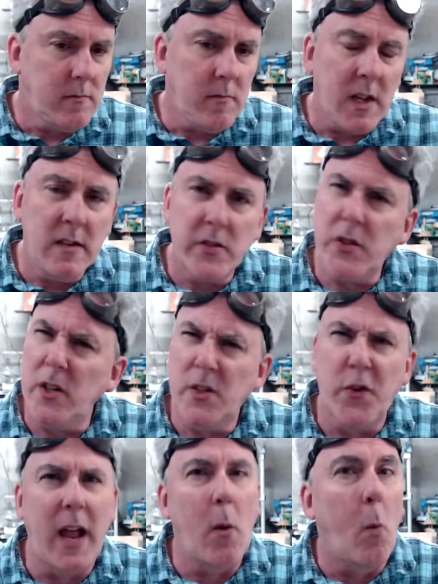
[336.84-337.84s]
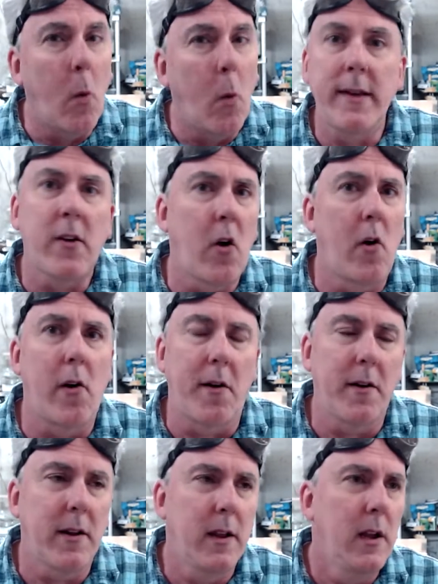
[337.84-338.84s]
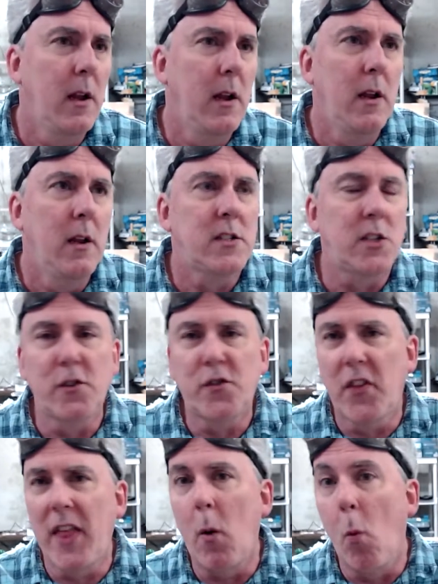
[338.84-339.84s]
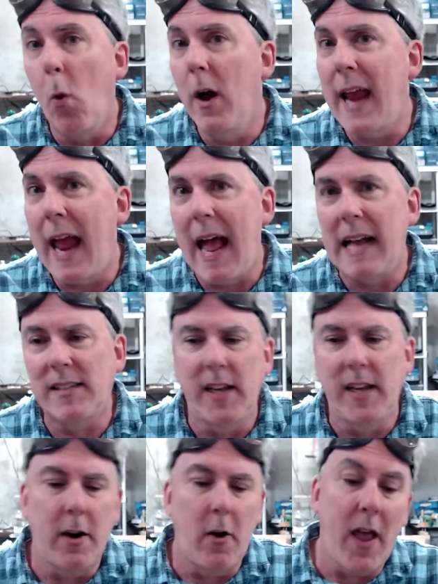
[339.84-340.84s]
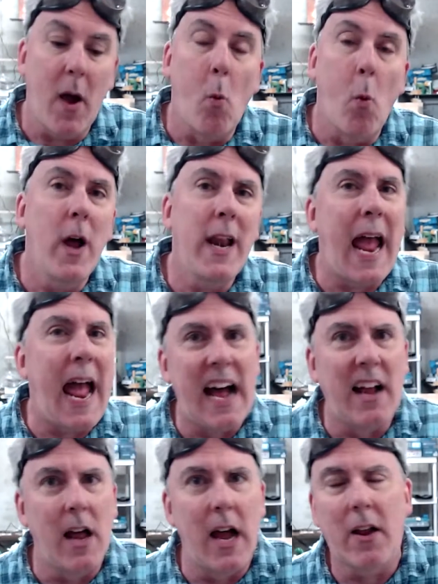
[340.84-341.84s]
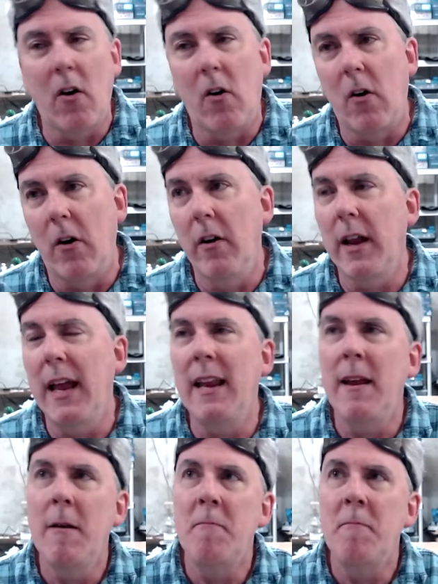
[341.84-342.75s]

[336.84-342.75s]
search for that one card, search for that one asset or that one ally card, and